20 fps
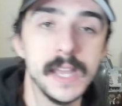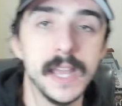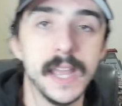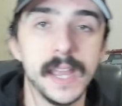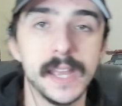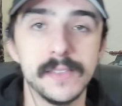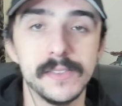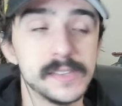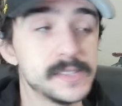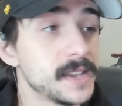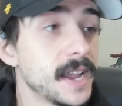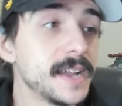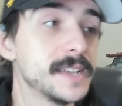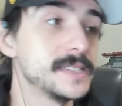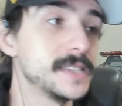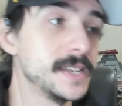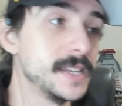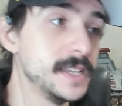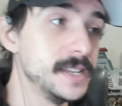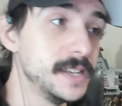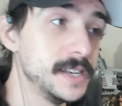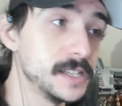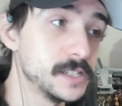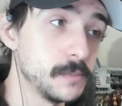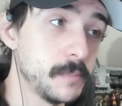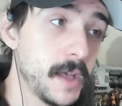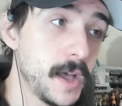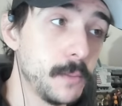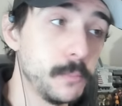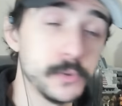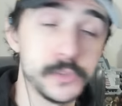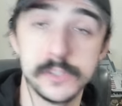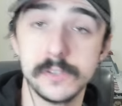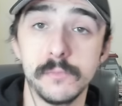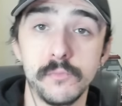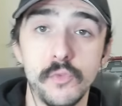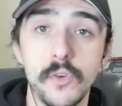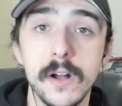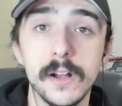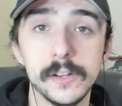and this guy said he needed some help with
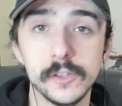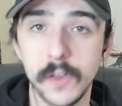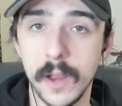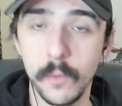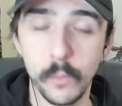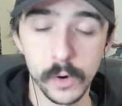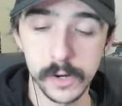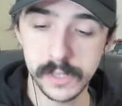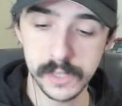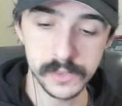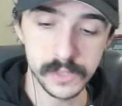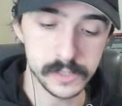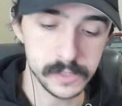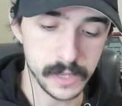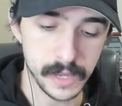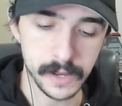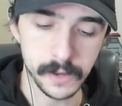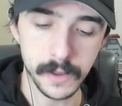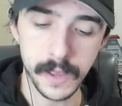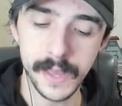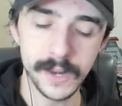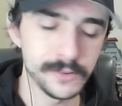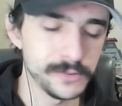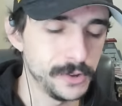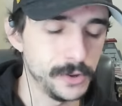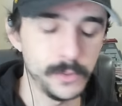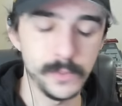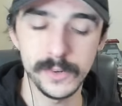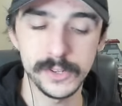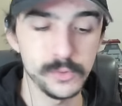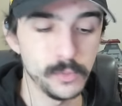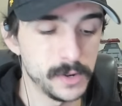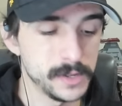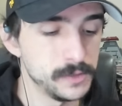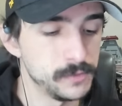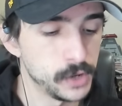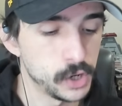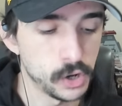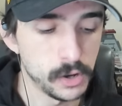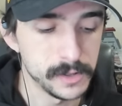some rugs. I worked at this, like, I don't know what you want to
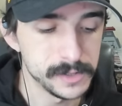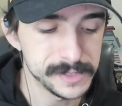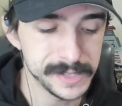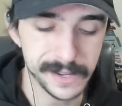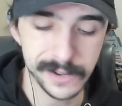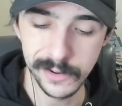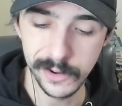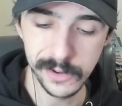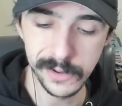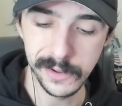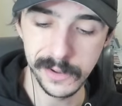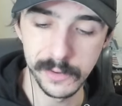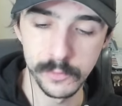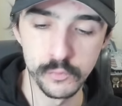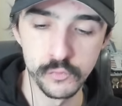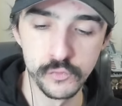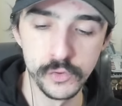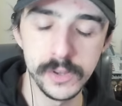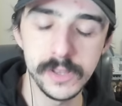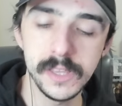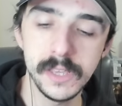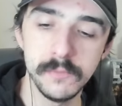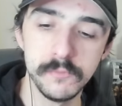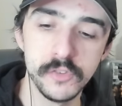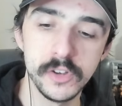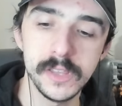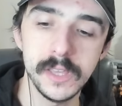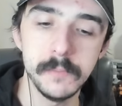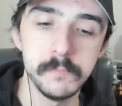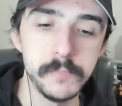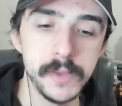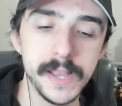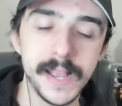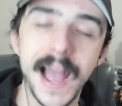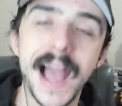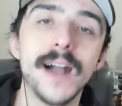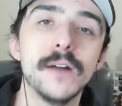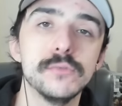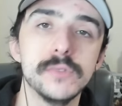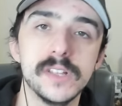even call it. It's like a, a really, really big
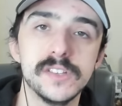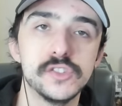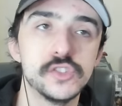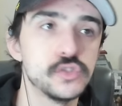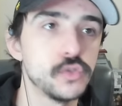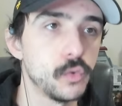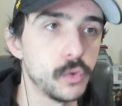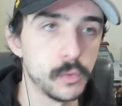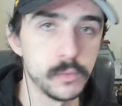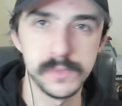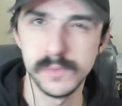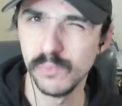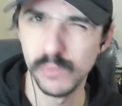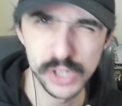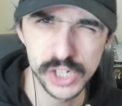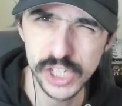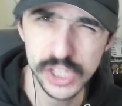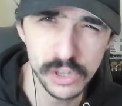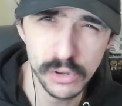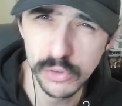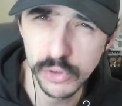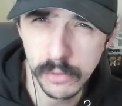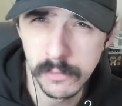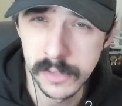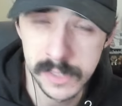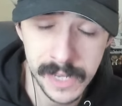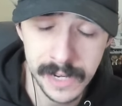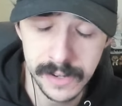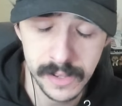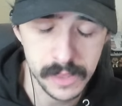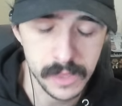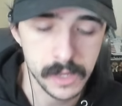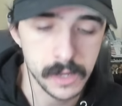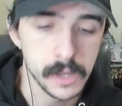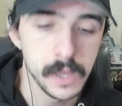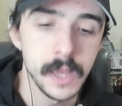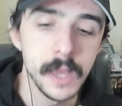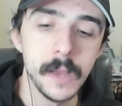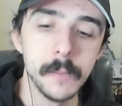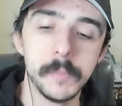outlet store which sold almost anything.
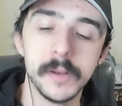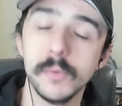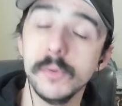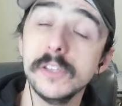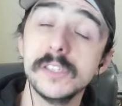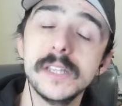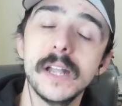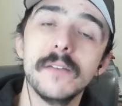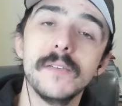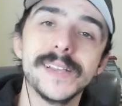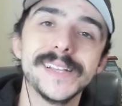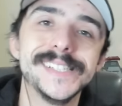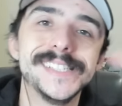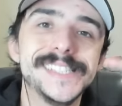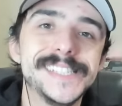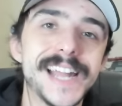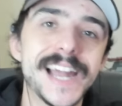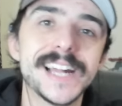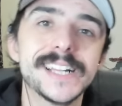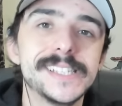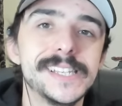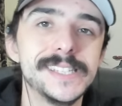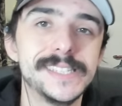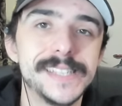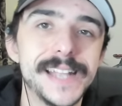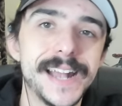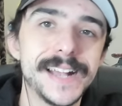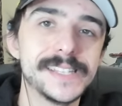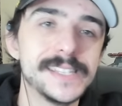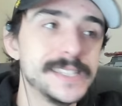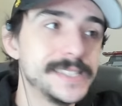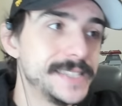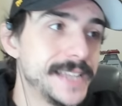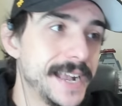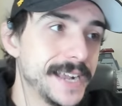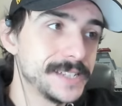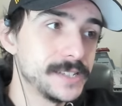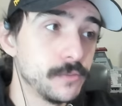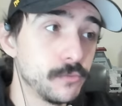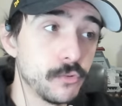But we used to have like stacks and stacks and
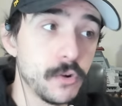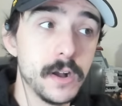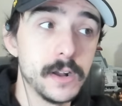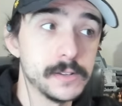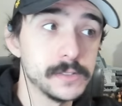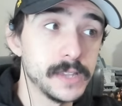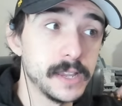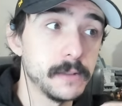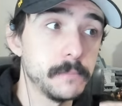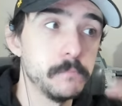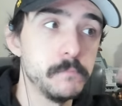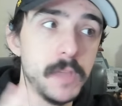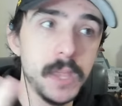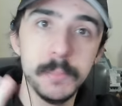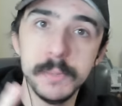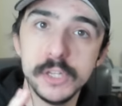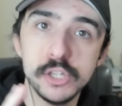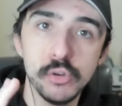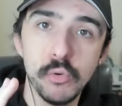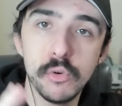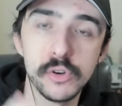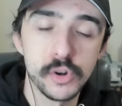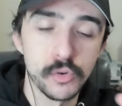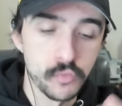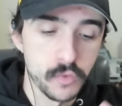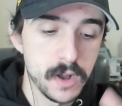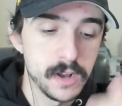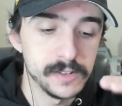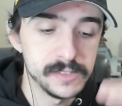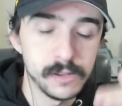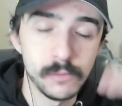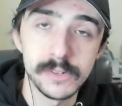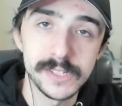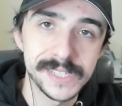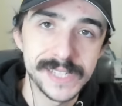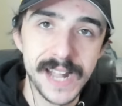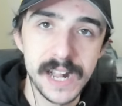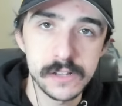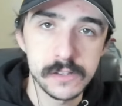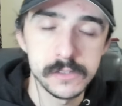stacks of rugs, like maybe two hundred rugs that were
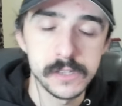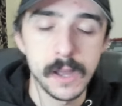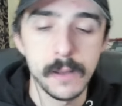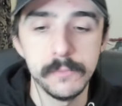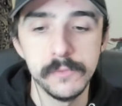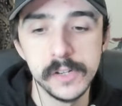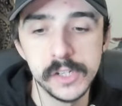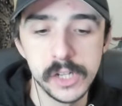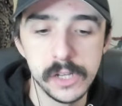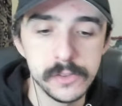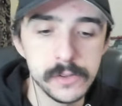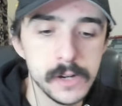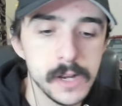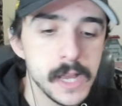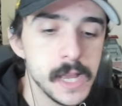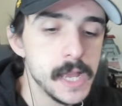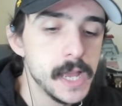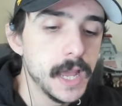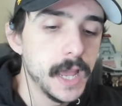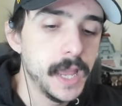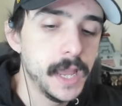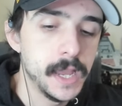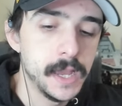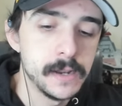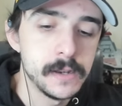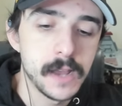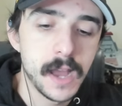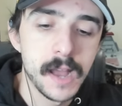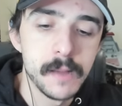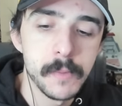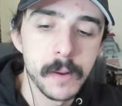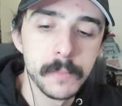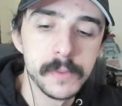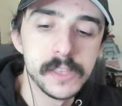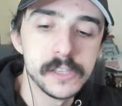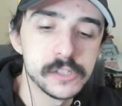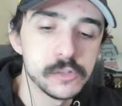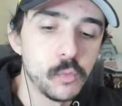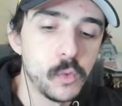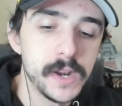stacked on top of each other. And I remember
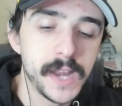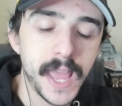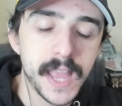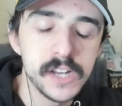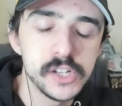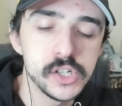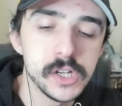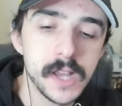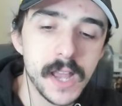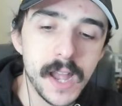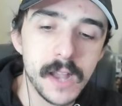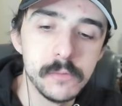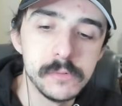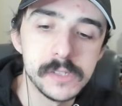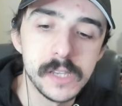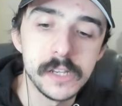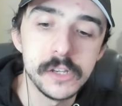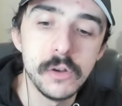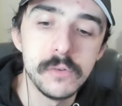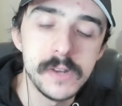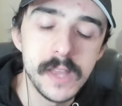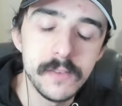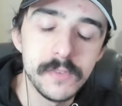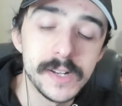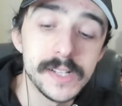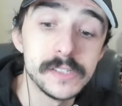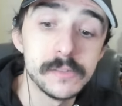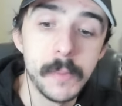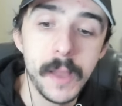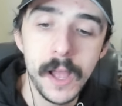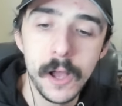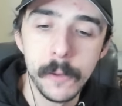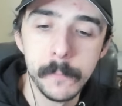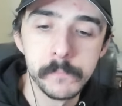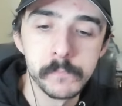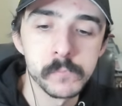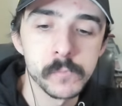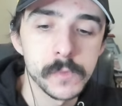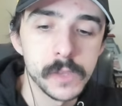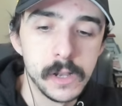this one Haitian guy was like, yo, David, I need some help.
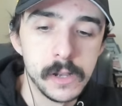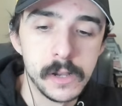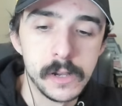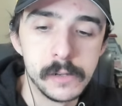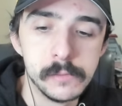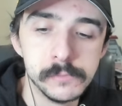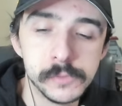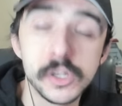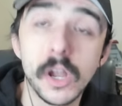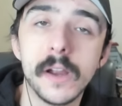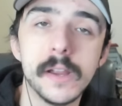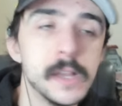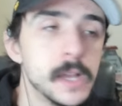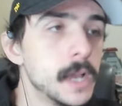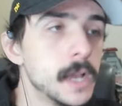Um, sorry.